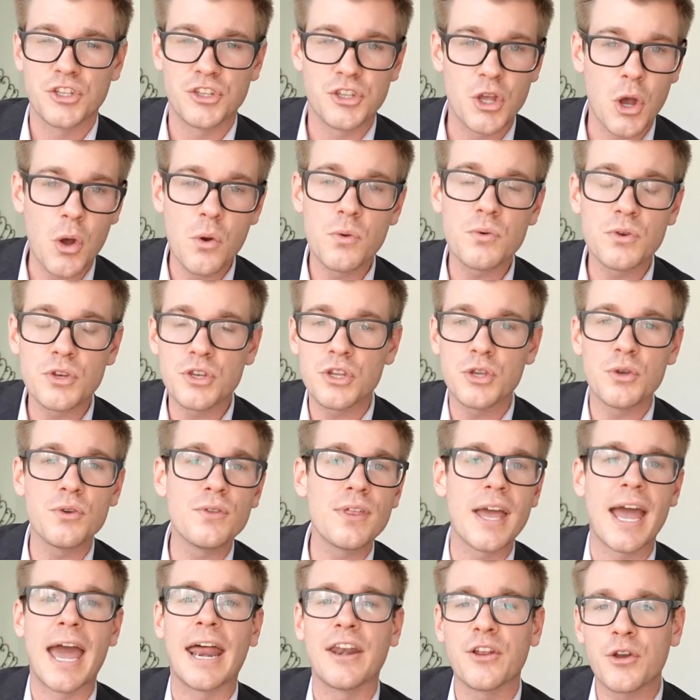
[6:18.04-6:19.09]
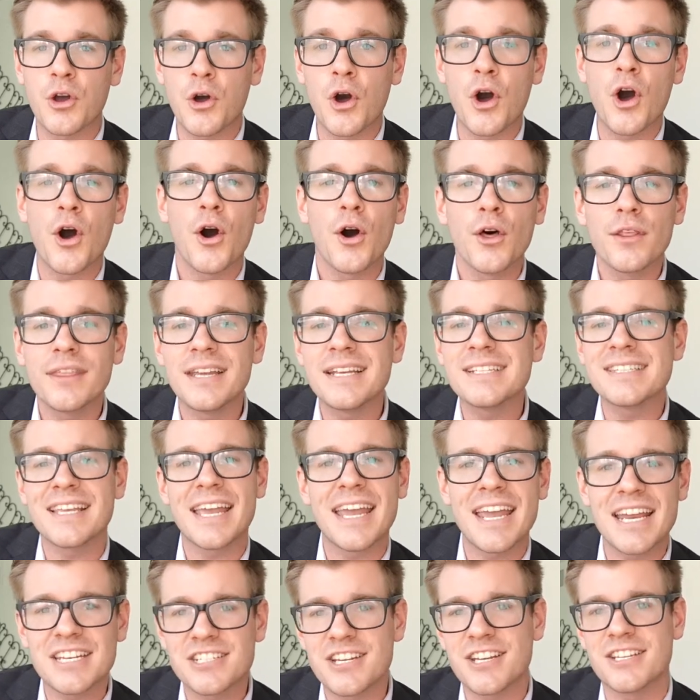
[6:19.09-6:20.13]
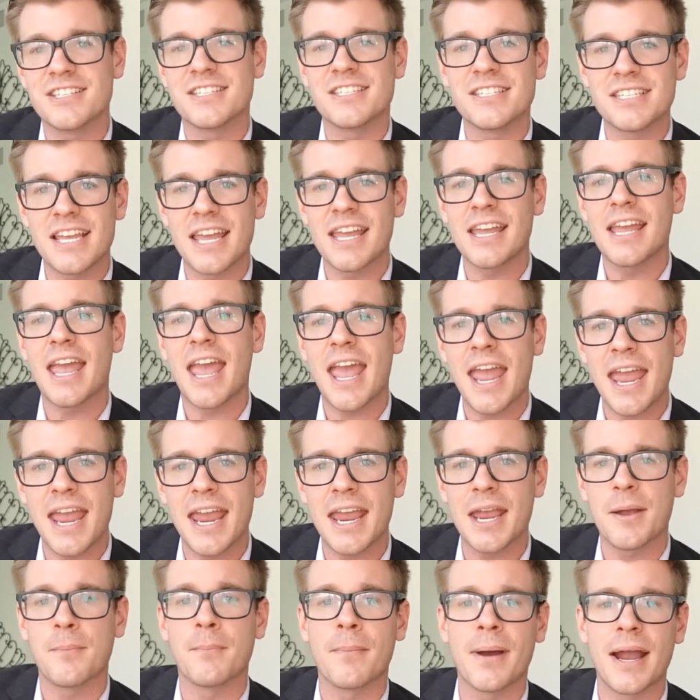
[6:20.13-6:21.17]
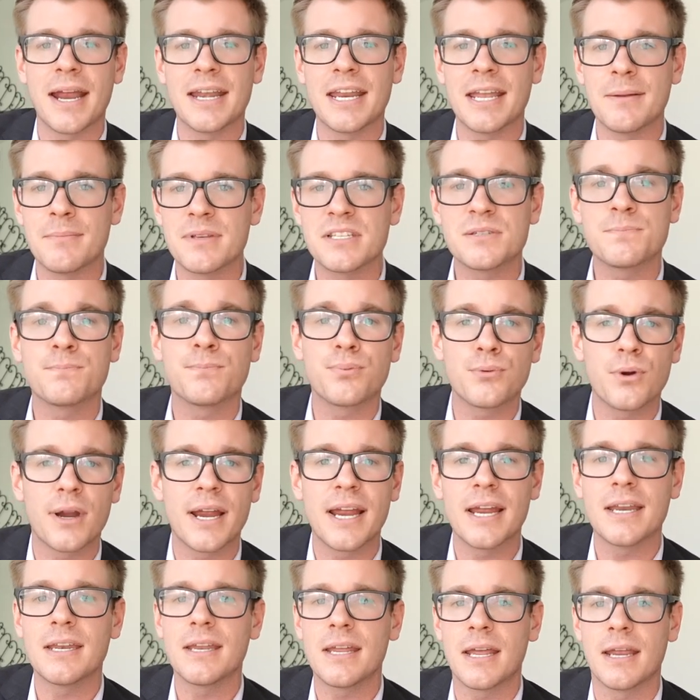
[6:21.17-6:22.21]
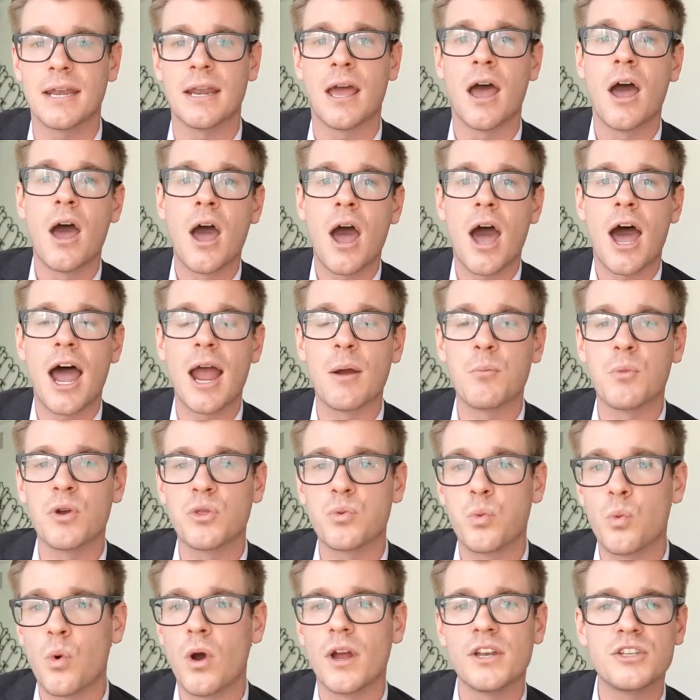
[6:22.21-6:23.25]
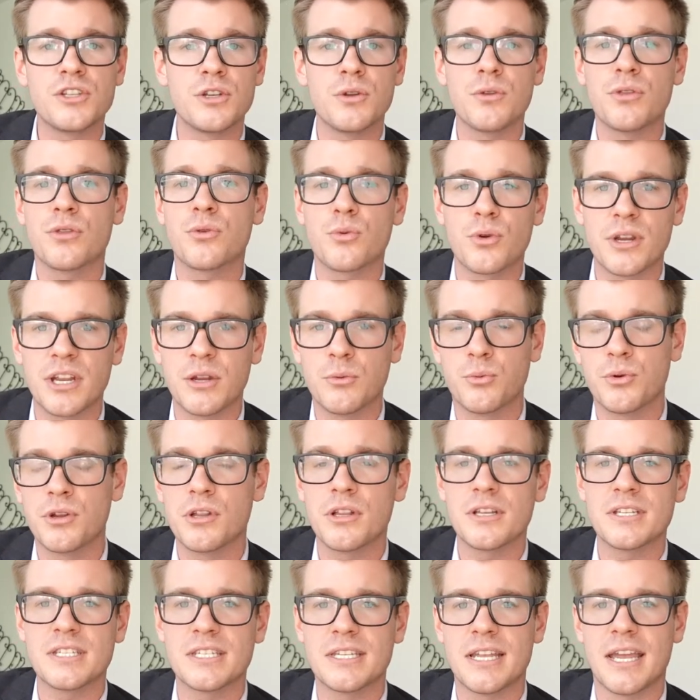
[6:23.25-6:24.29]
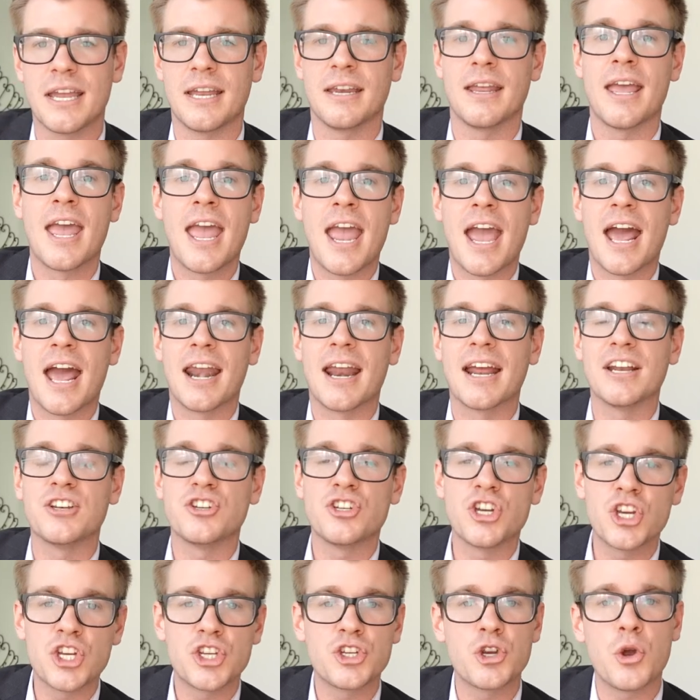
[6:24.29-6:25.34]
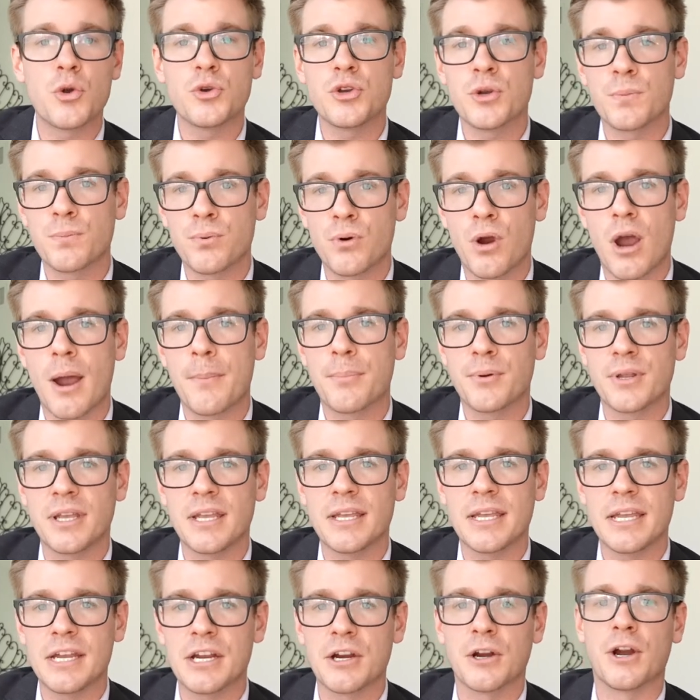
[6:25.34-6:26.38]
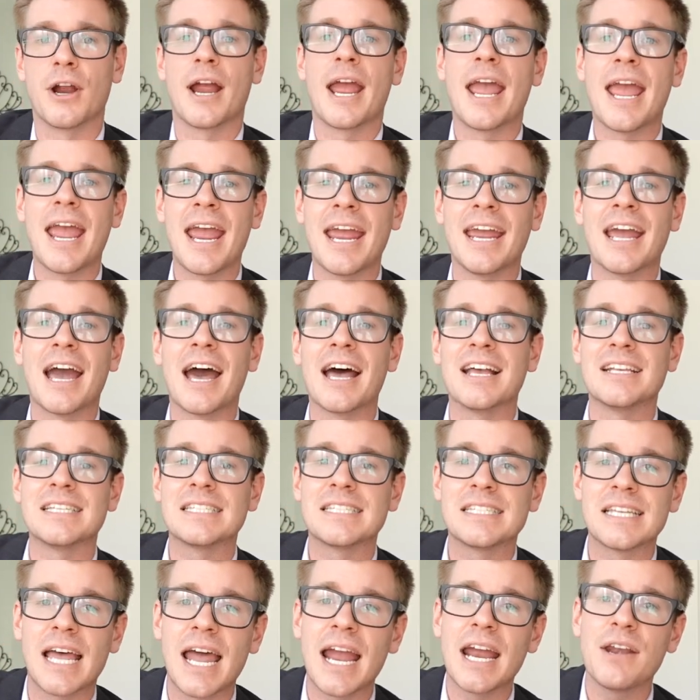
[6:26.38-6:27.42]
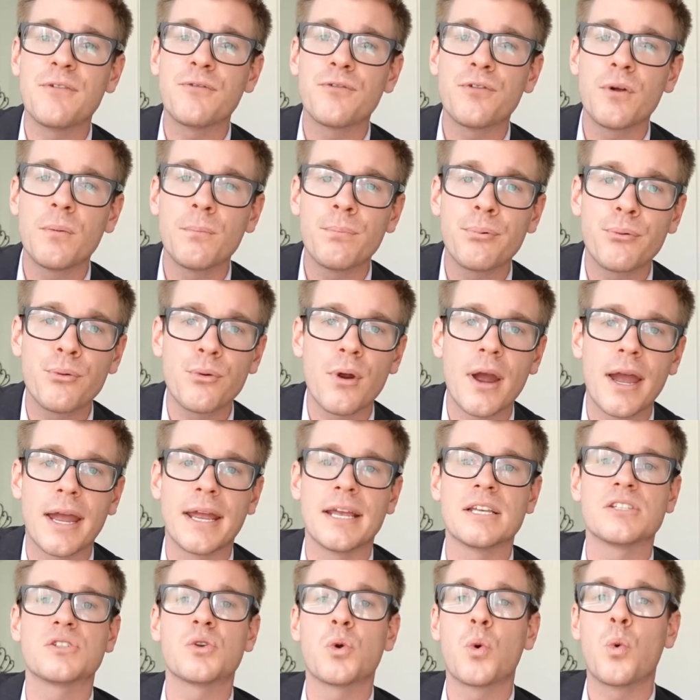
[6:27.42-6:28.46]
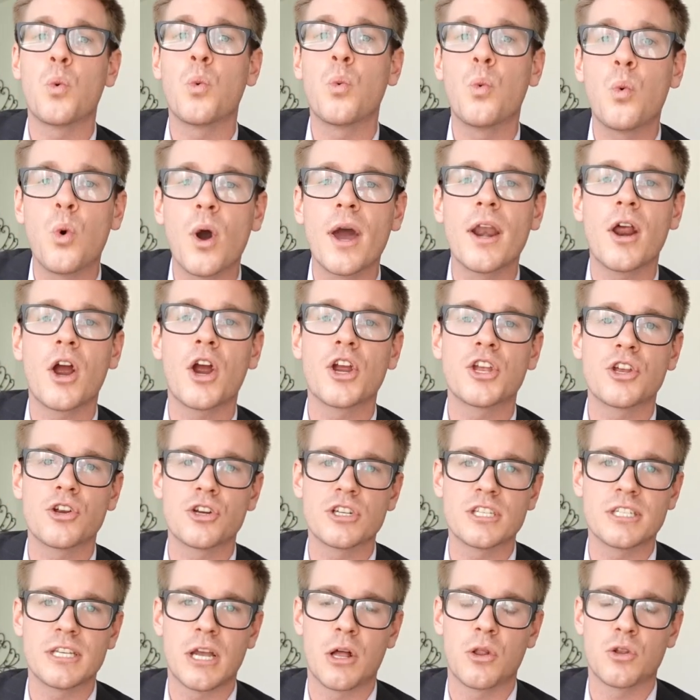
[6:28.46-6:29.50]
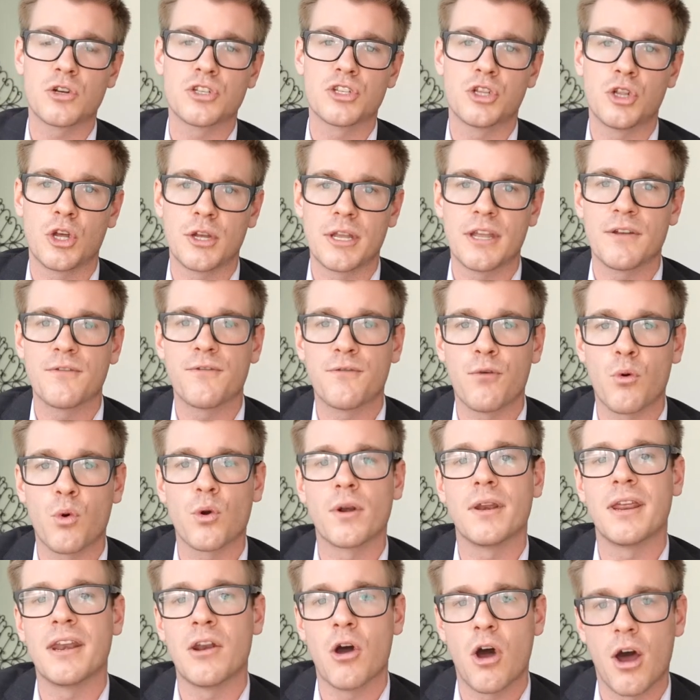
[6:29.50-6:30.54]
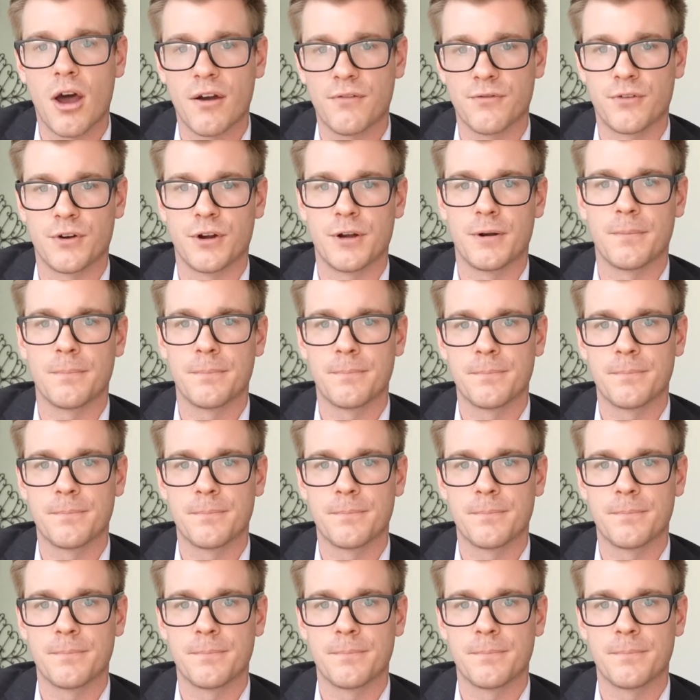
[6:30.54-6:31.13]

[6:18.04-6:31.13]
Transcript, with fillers: Don't do that. Call these agents. Say, hey, my name is Brandon. I'm with 123 Real Estate, and I just showed your property here. Hey, aside from price, what are your sellers looking for in an offer?